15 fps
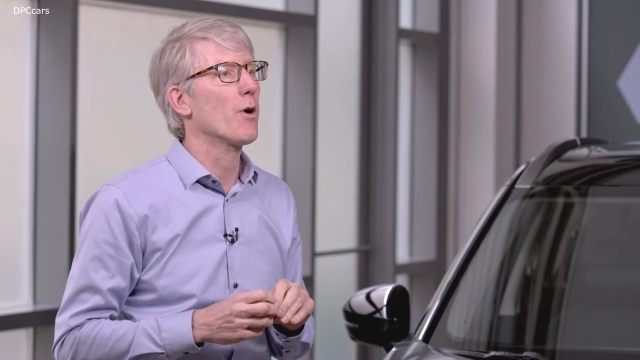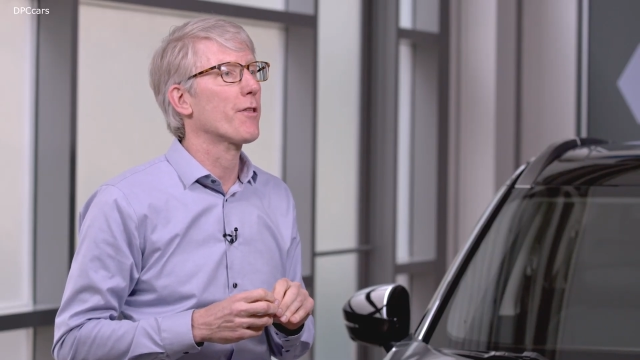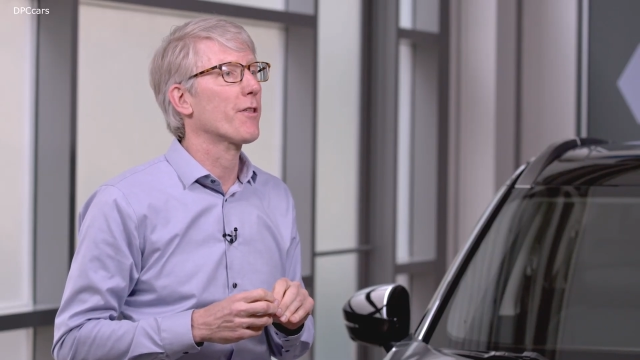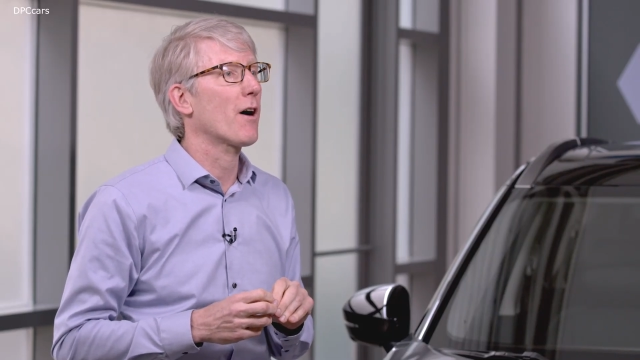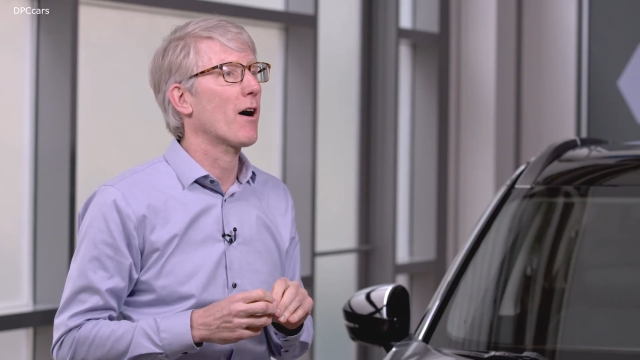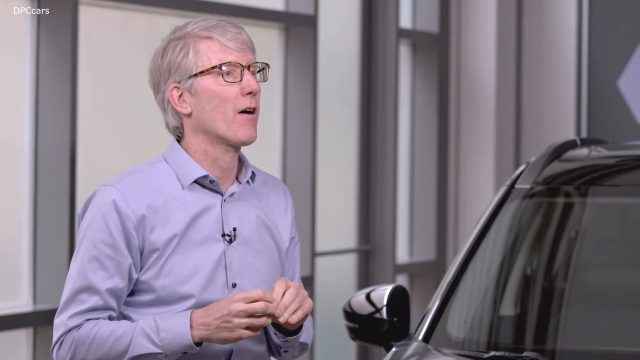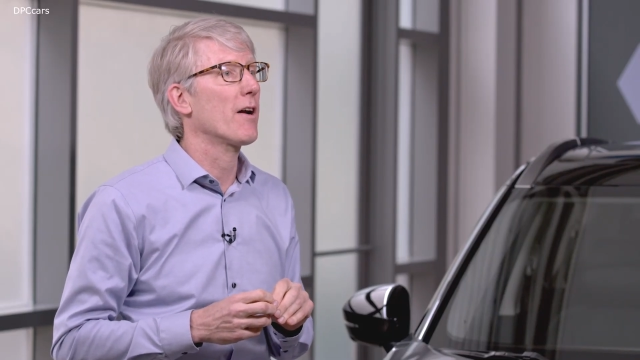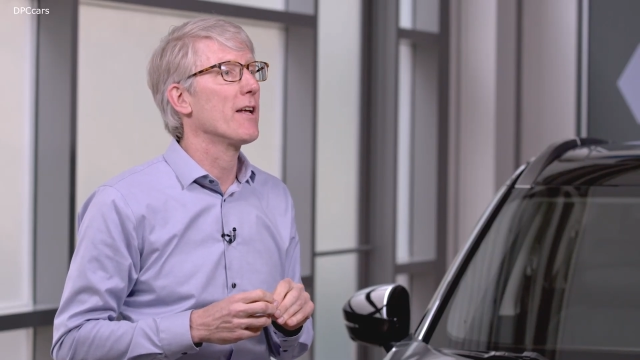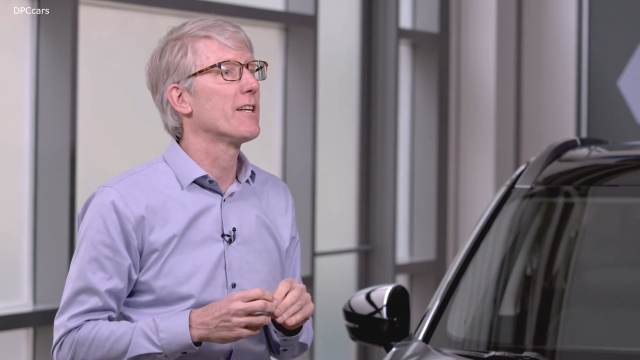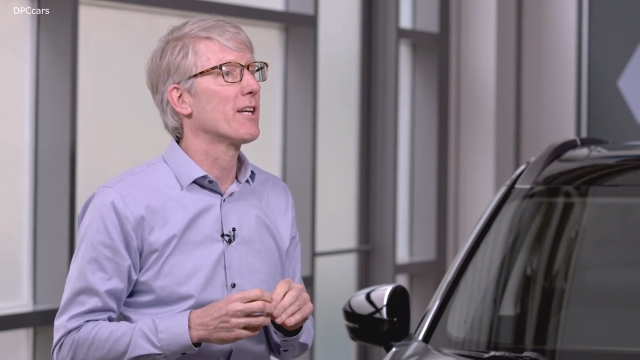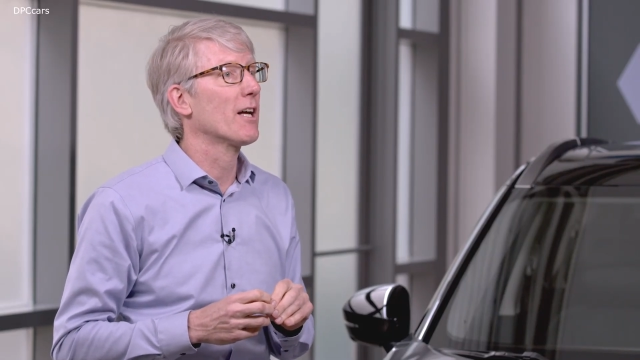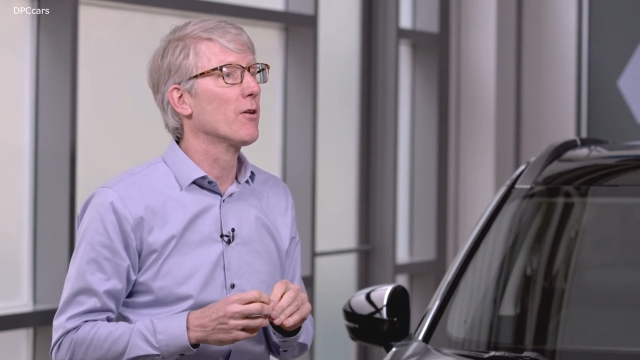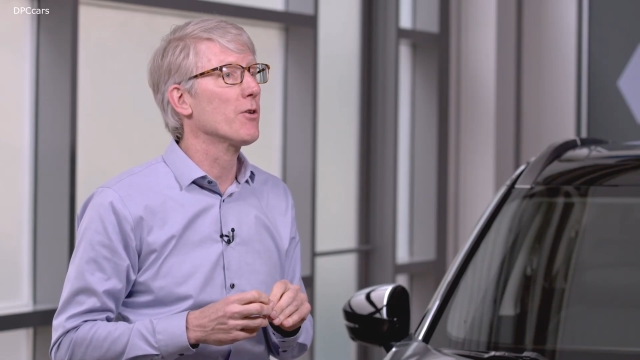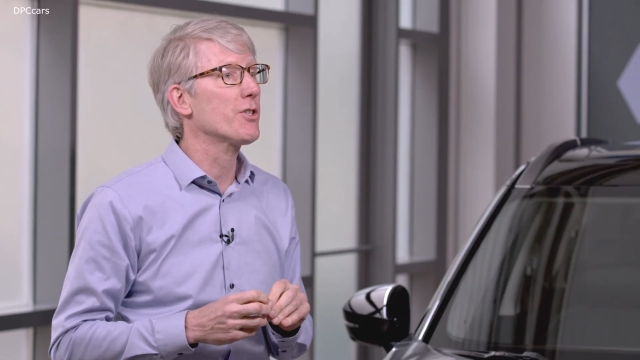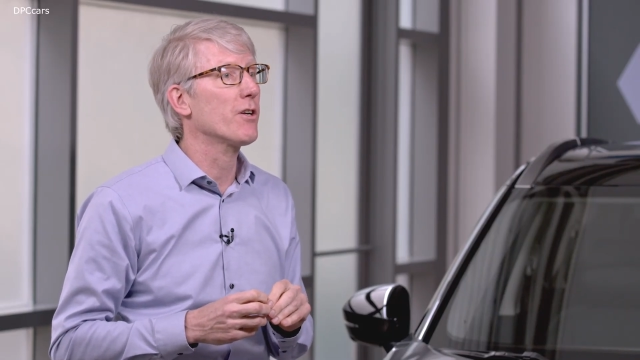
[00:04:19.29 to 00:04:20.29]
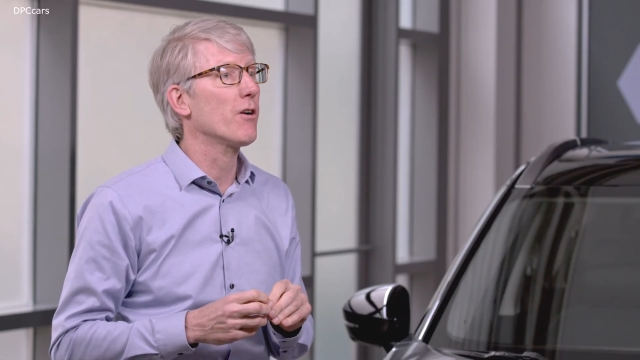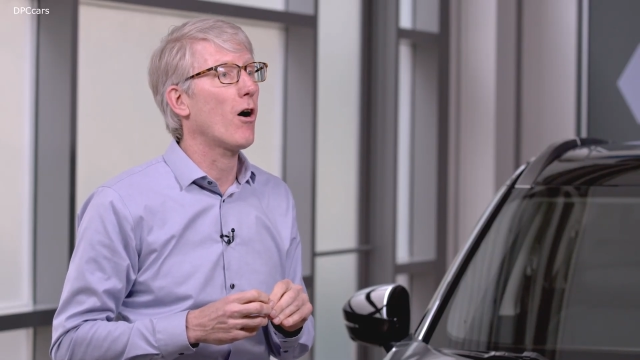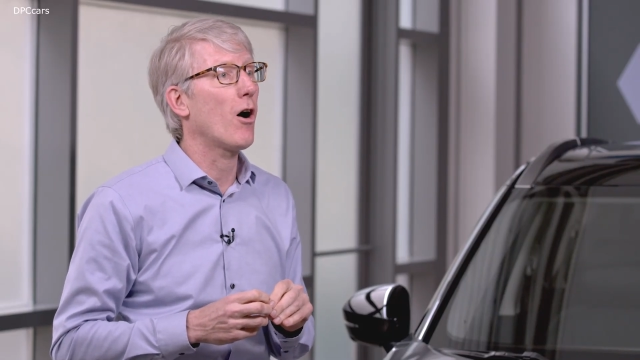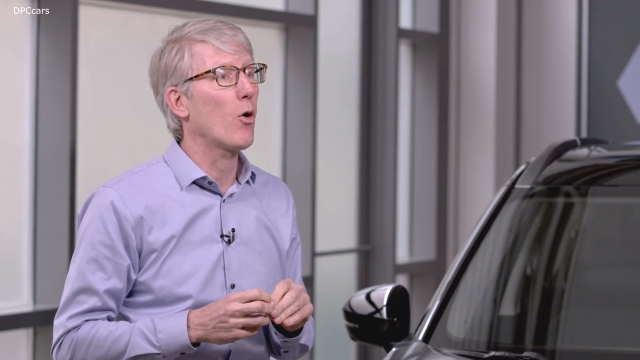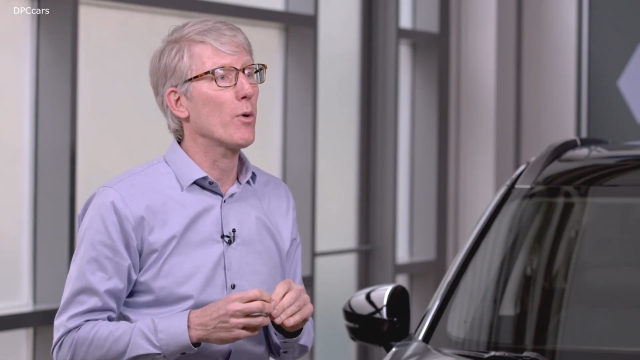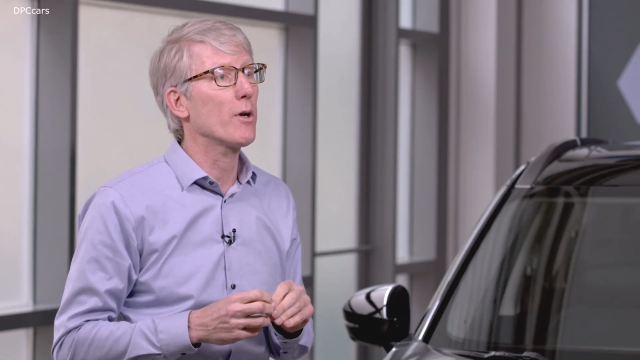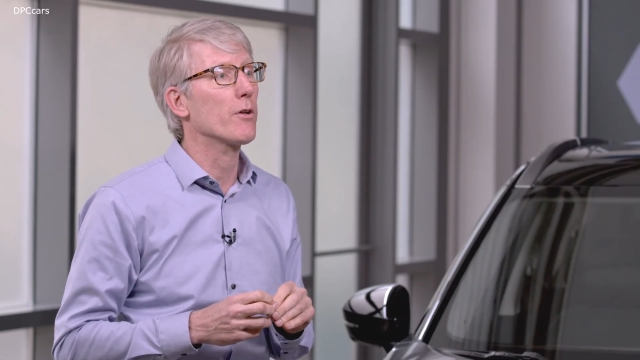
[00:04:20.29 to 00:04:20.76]
with our intelligent
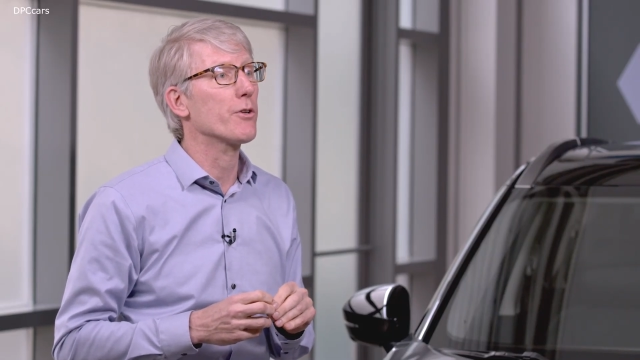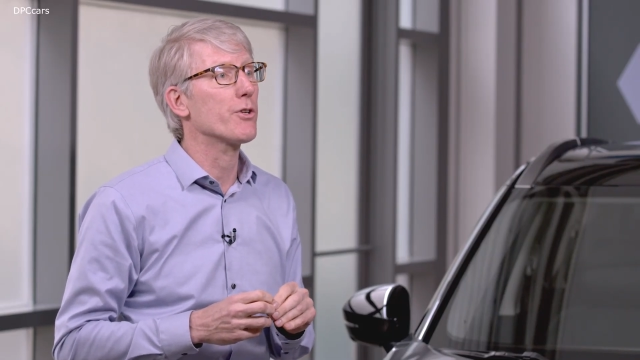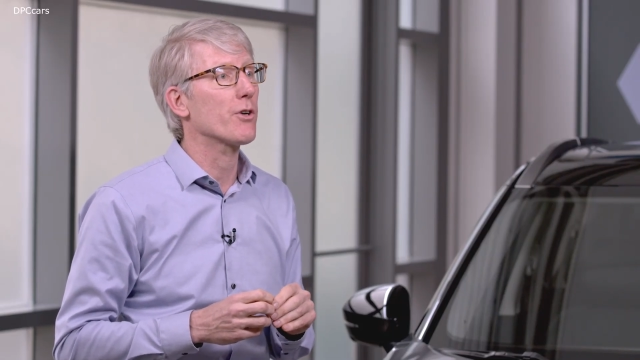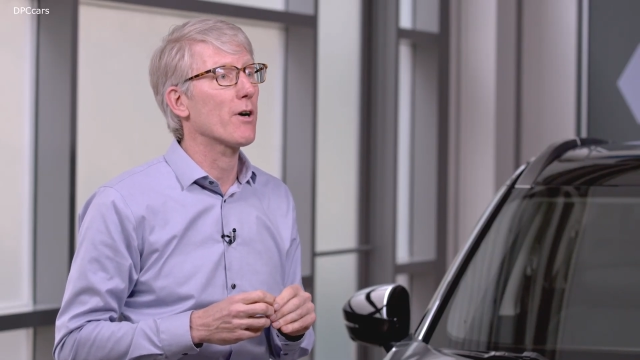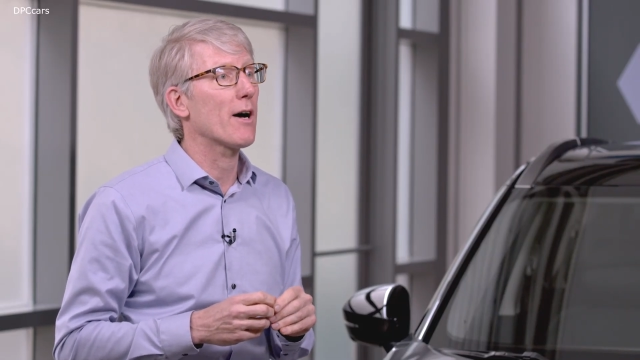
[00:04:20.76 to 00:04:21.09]
all-wheel